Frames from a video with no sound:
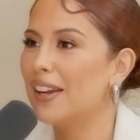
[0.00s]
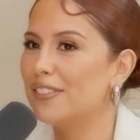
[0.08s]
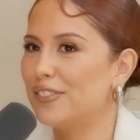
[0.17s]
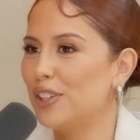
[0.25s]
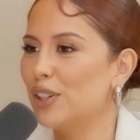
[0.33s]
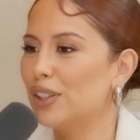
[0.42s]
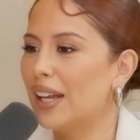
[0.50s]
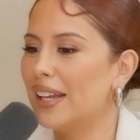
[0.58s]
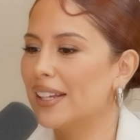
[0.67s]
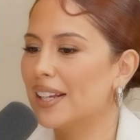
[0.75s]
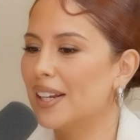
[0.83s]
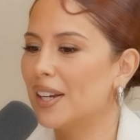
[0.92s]
feel
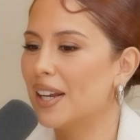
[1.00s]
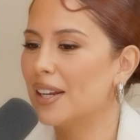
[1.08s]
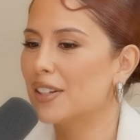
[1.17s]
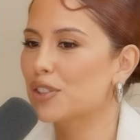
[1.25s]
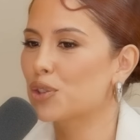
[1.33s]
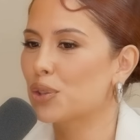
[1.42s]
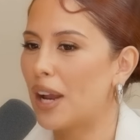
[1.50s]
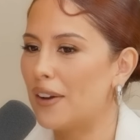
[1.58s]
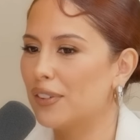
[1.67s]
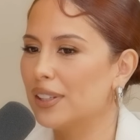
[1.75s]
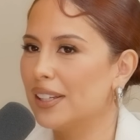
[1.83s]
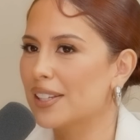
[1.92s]
like
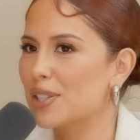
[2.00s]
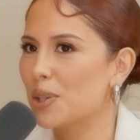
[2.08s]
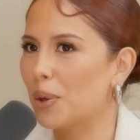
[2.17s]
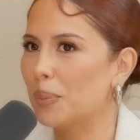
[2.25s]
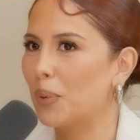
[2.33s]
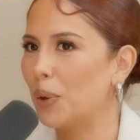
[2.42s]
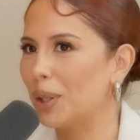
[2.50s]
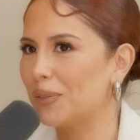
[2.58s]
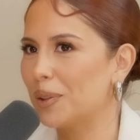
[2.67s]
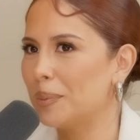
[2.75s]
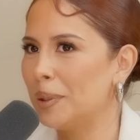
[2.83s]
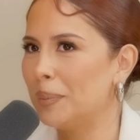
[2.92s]
traveling is so important
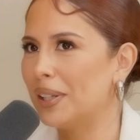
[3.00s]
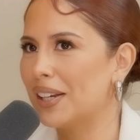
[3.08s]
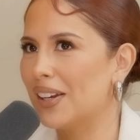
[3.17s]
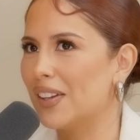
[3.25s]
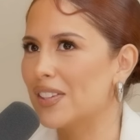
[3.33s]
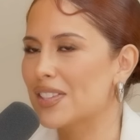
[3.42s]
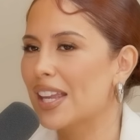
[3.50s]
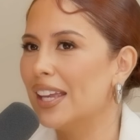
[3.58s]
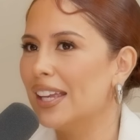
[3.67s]
for me because